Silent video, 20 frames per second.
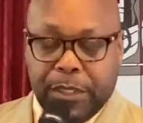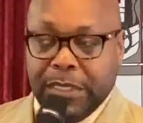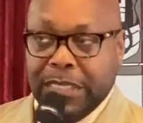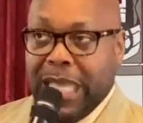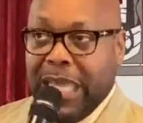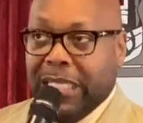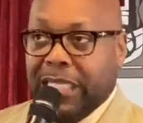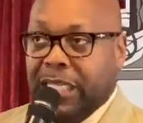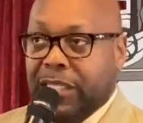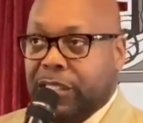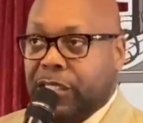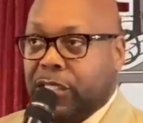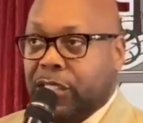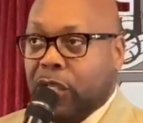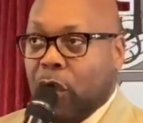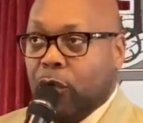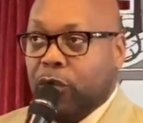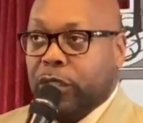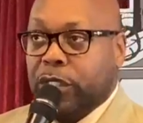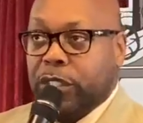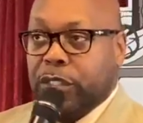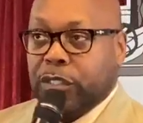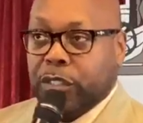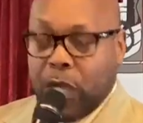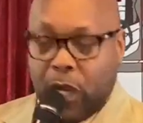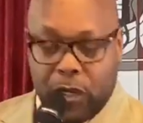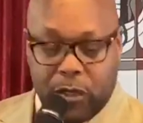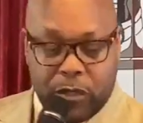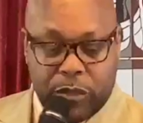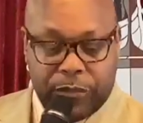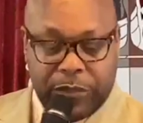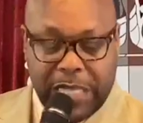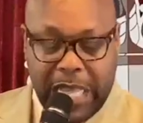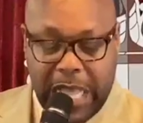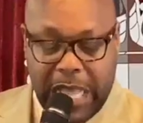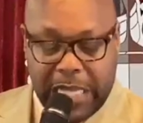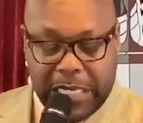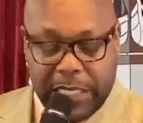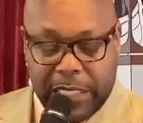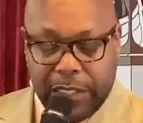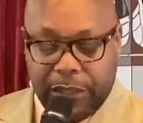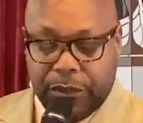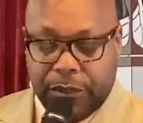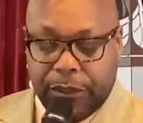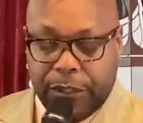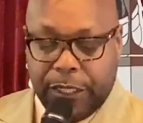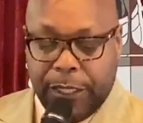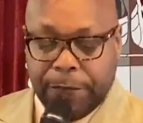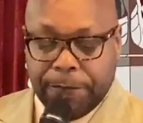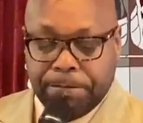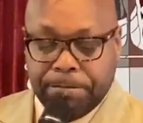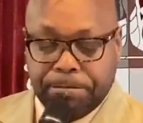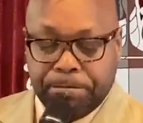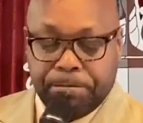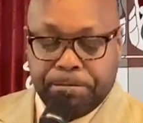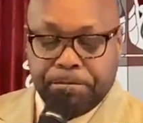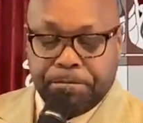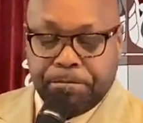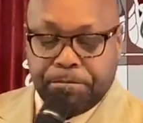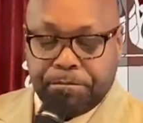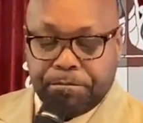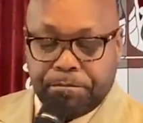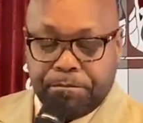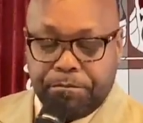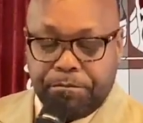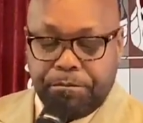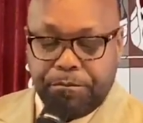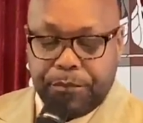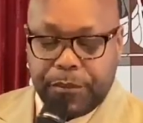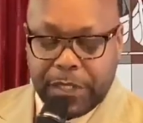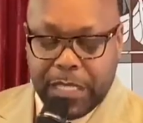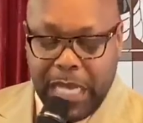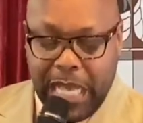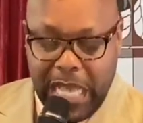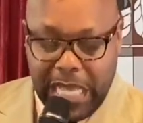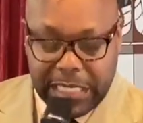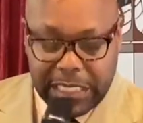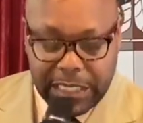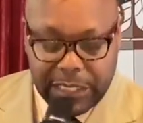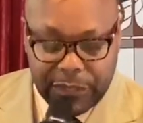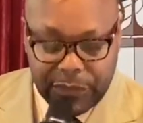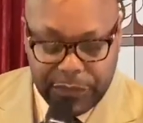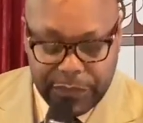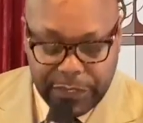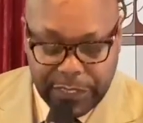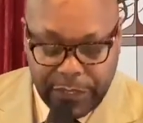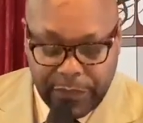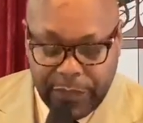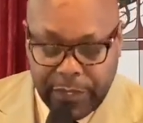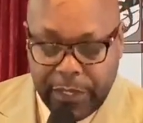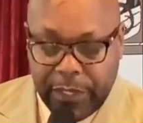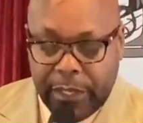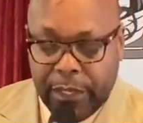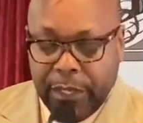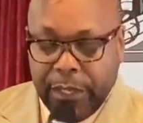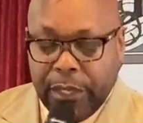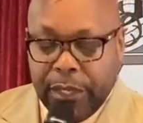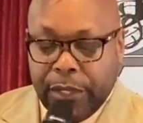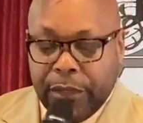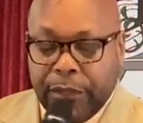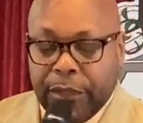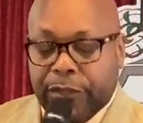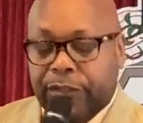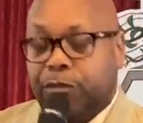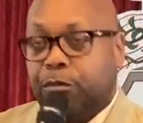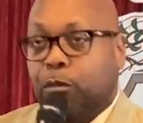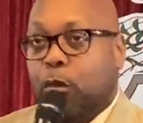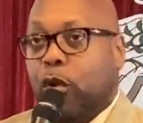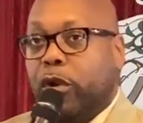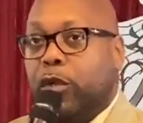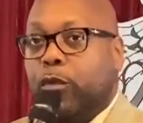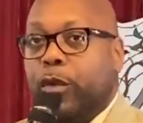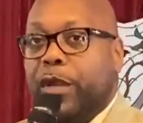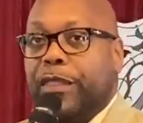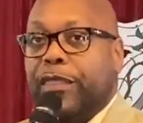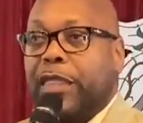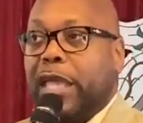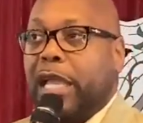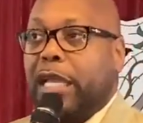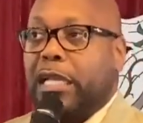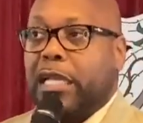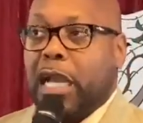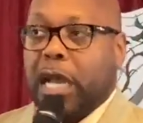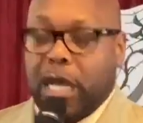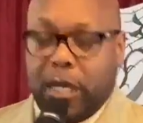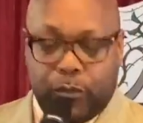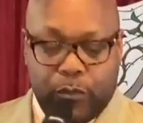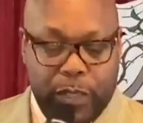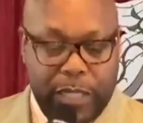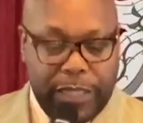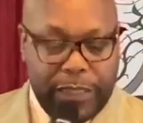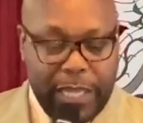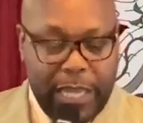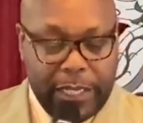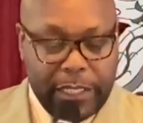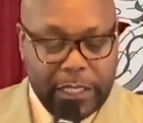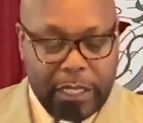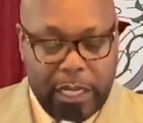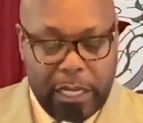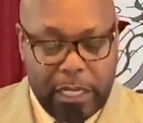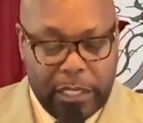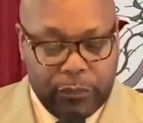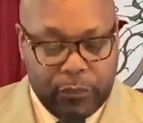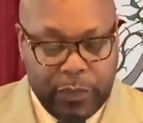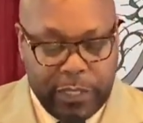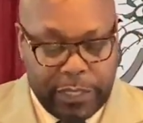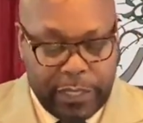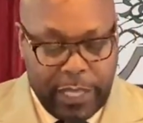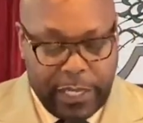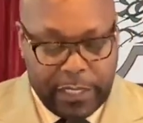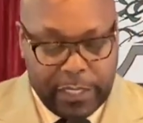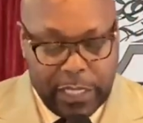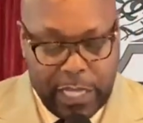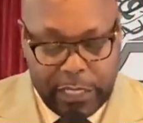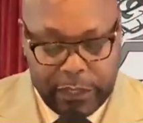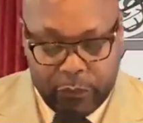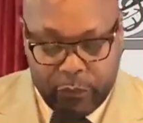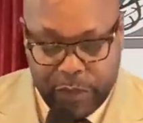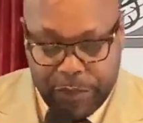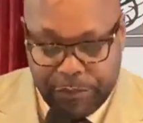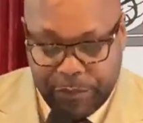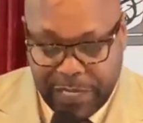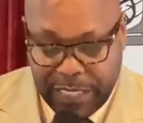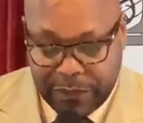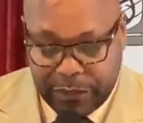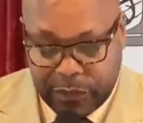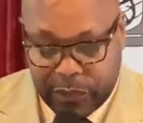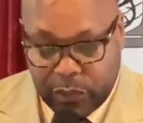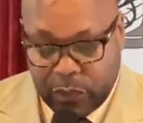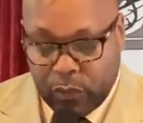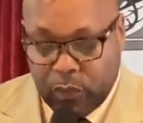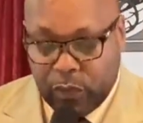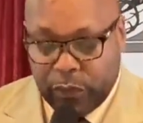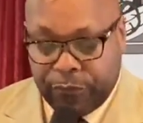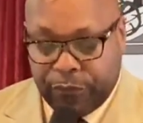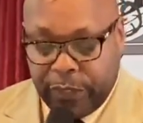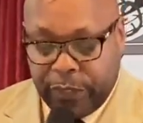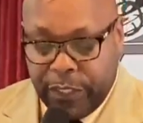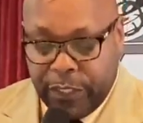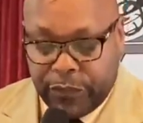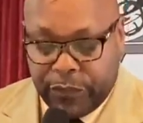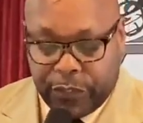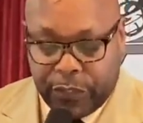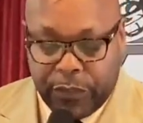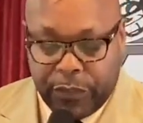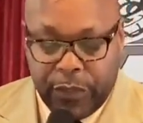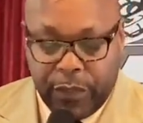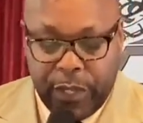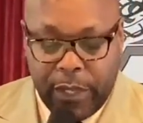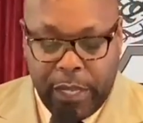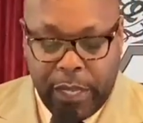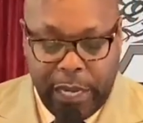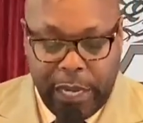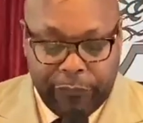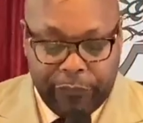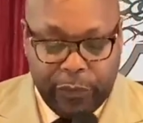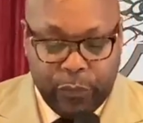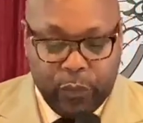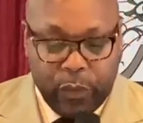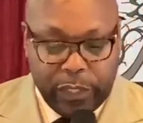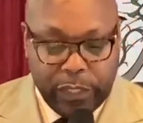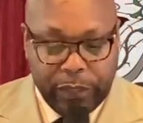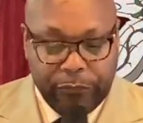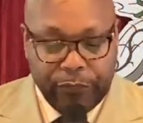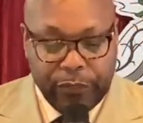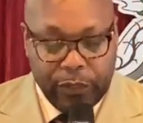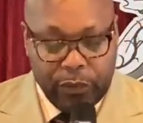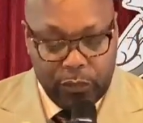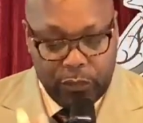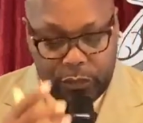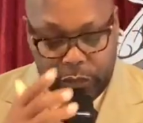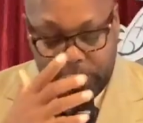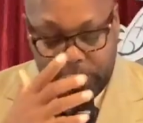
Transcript: that he so deserves. Hallelujah. Hallelujah. This morning we thank God. We thank God. We thank God. we bless the Lord for each and every one of you.